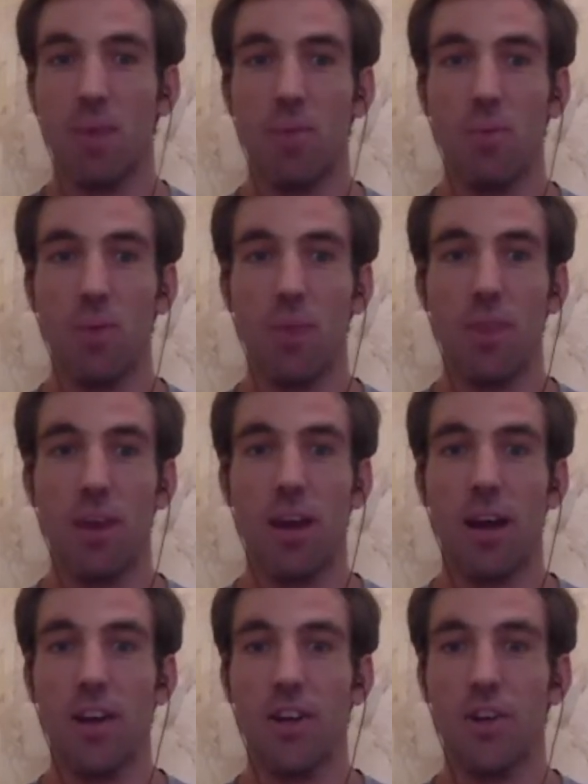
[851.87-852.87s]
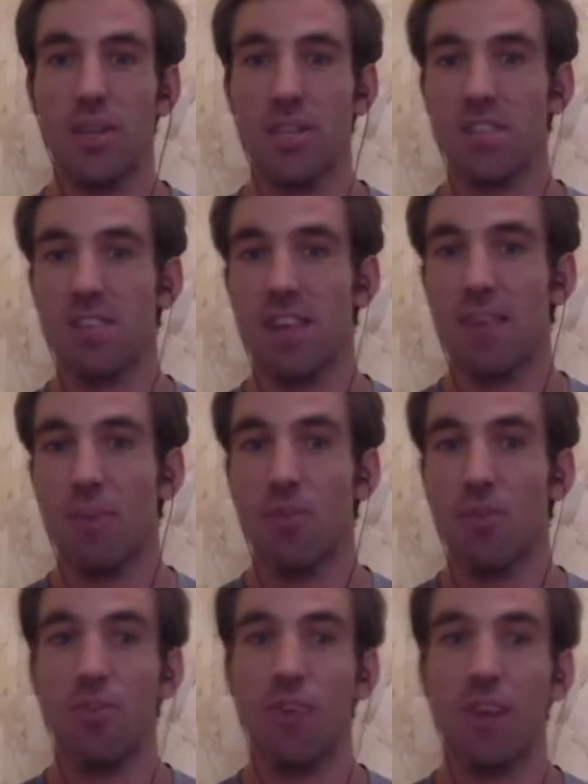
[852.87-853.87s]
With Undo on Instagram,
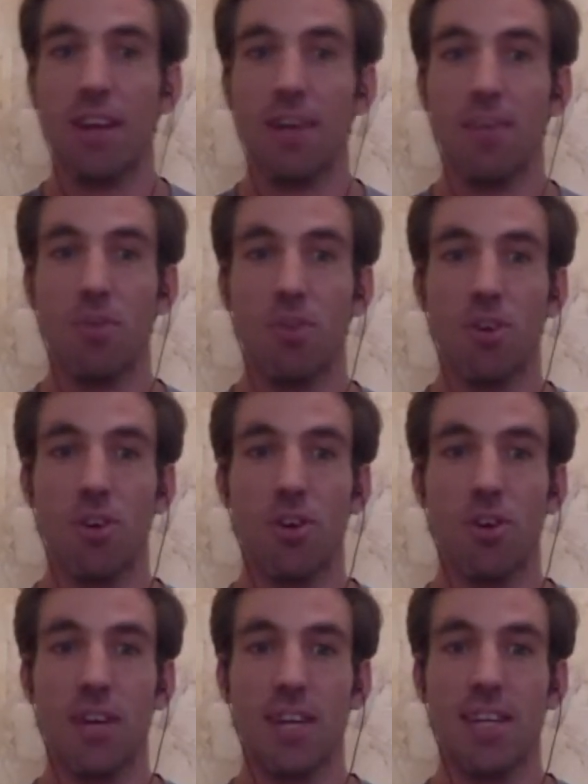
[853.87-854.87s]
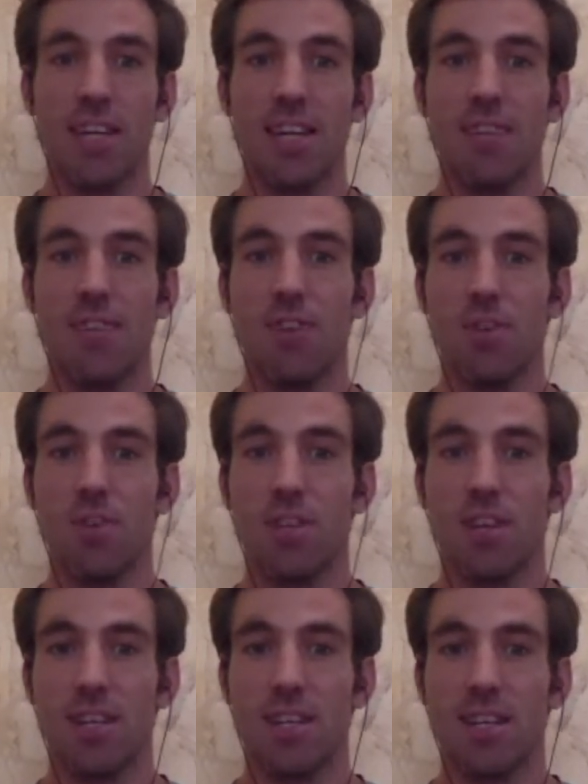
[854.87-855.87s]
or find out more on LinkedIn if you follow us on
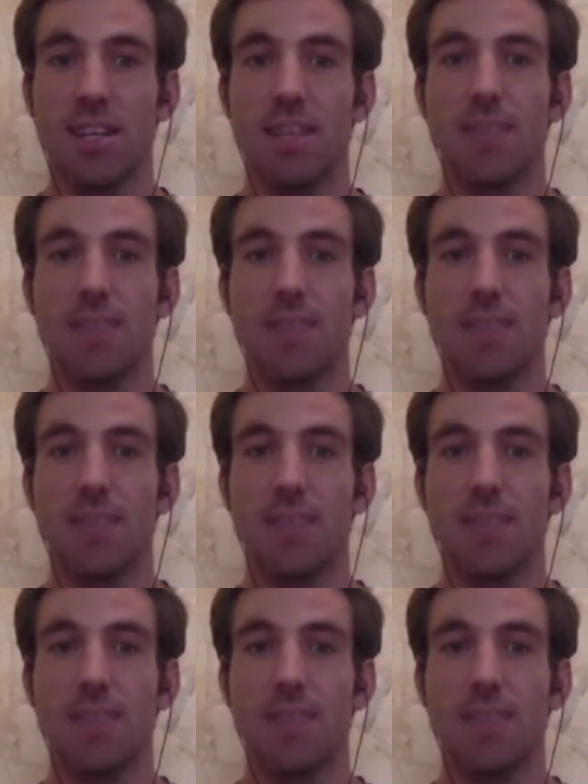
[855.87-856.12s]
LinkedIn.